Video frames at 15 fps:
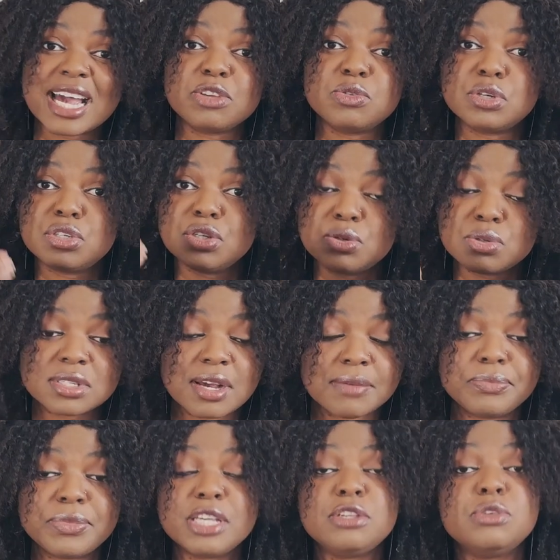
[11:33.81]
you want to do
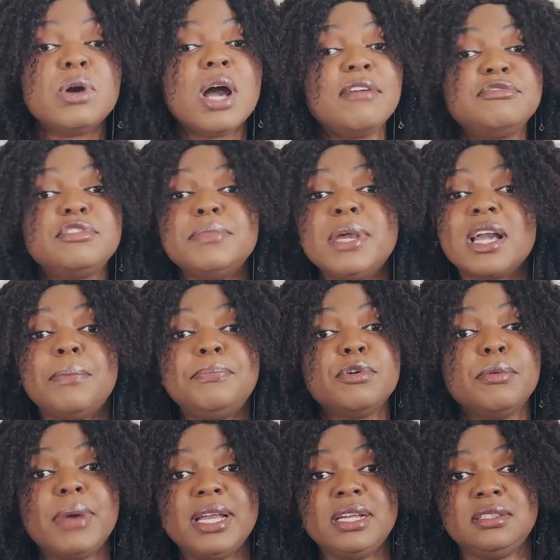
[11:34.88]
something, you have to make up your
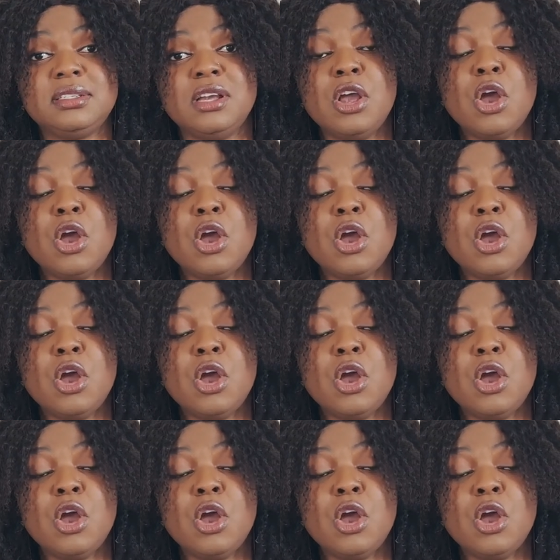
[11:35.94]
mind.